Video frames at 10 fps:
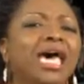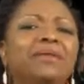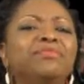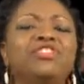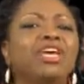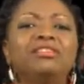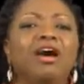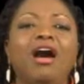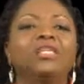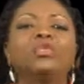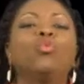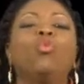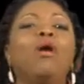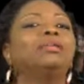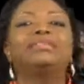And I'm saying to us
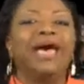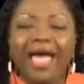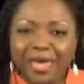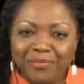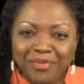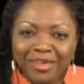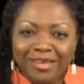one time,